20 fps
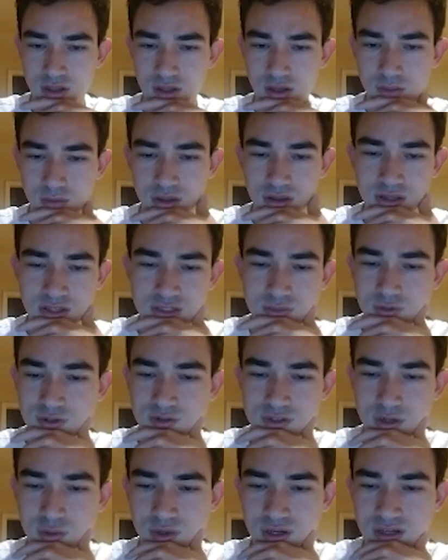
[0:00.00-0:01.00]
I mean, these moves
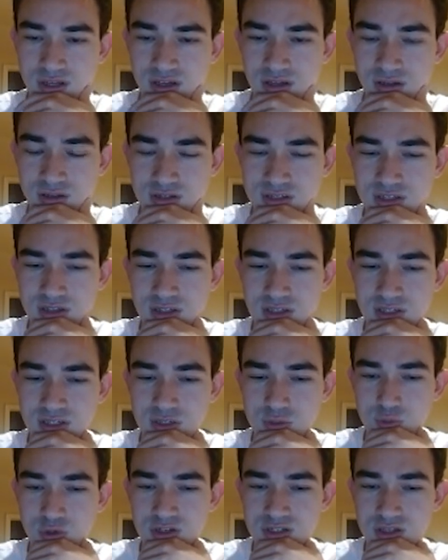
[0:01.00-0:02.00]
are ridiculous. This is
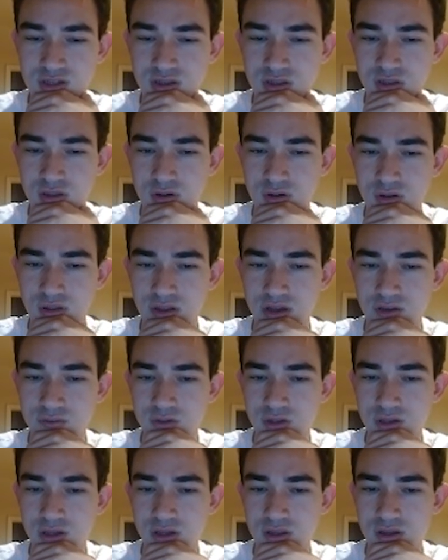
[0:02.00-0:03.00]
worse than the third
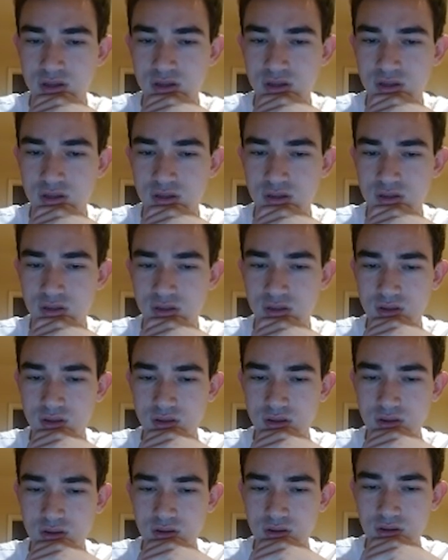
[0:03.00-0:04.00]
level, I think.
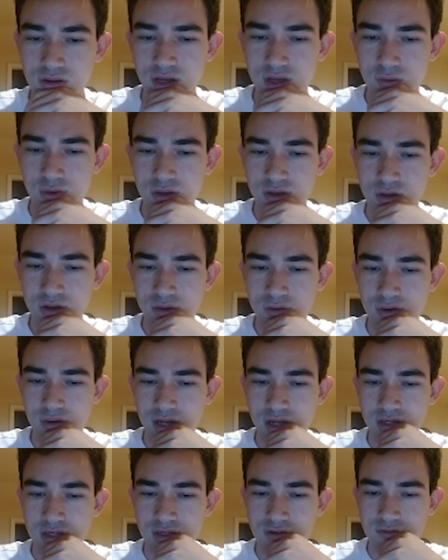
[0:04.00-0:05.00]
Now we can go
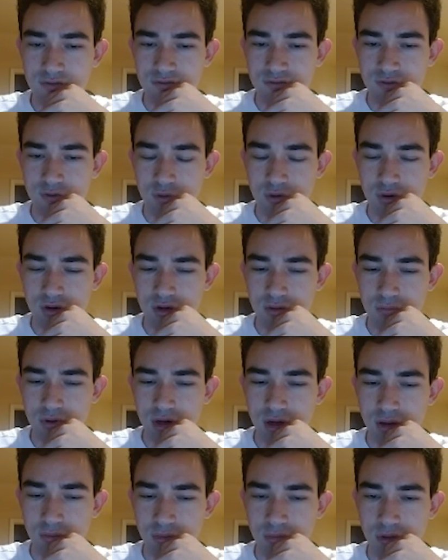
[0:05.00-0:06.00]
knight d4,
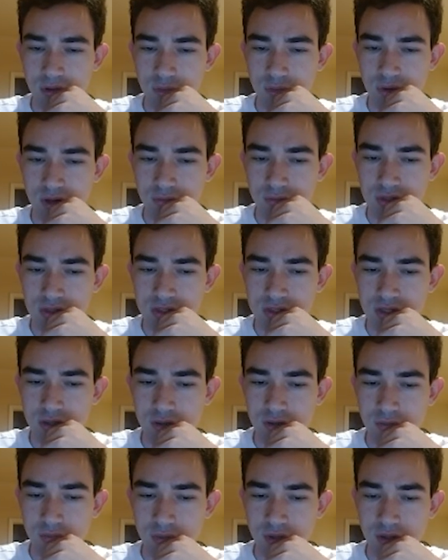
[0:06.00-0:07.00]
probably winning
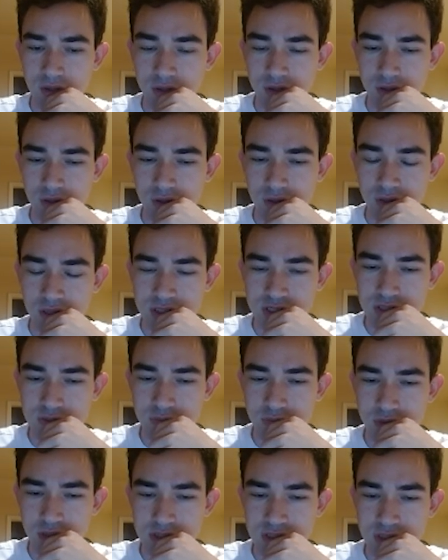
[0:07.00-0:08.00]
material. But you know, let's just
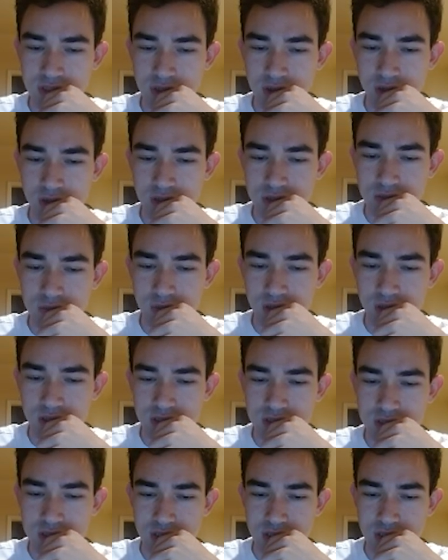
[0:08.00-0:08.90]
play solid. Let's play d6.